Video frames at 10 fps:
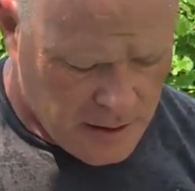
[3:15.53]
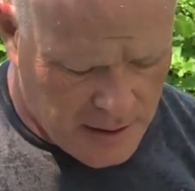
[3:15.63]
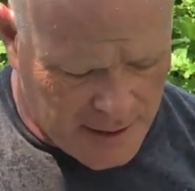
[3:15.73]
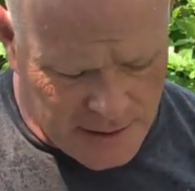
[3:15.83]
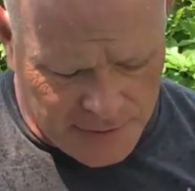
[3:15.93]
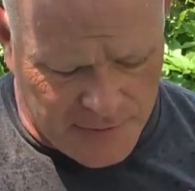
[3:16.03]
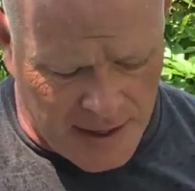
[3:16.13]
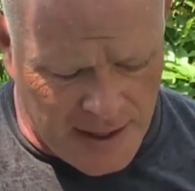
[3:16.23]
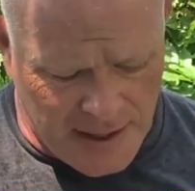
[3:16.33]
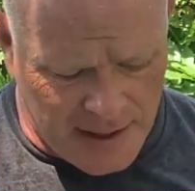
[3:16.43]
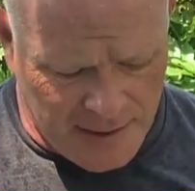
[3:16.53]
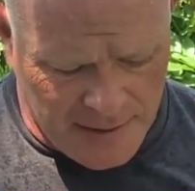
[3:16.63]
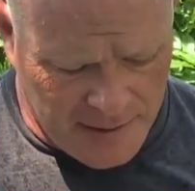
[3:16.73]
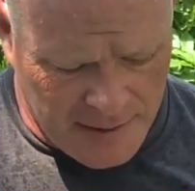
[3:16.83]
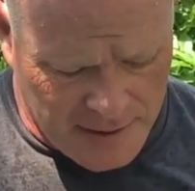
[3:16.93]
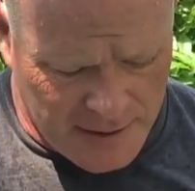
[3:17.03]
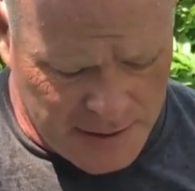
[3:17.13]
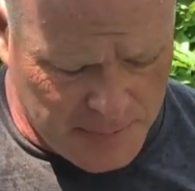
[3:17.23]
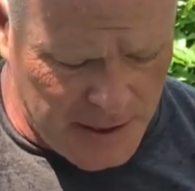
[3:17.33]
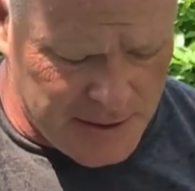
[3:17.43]
I just find,
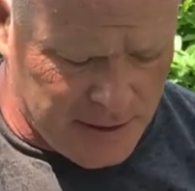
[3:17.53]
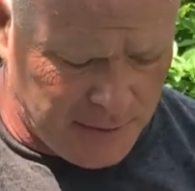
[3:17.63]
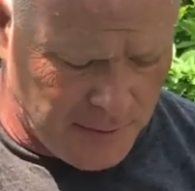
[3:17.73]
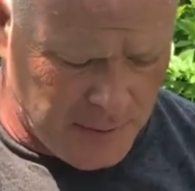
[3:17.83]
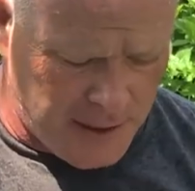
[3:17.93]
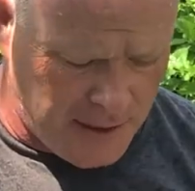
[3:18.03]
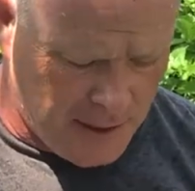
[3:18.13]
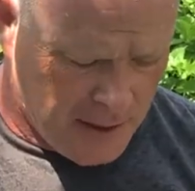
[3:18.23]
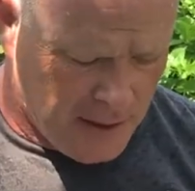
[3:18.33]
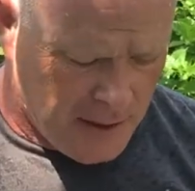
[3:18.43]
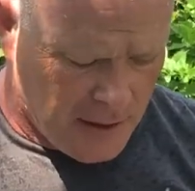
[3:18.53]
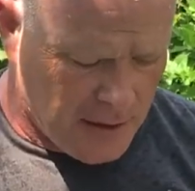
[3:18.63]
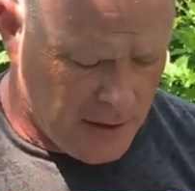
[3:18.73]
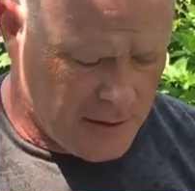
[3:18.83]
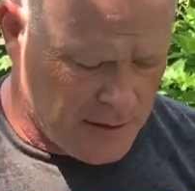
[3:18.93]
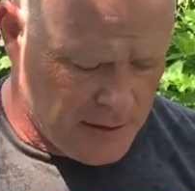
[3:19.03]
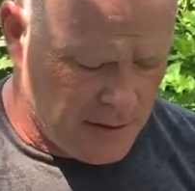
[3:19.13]
especially for me, because,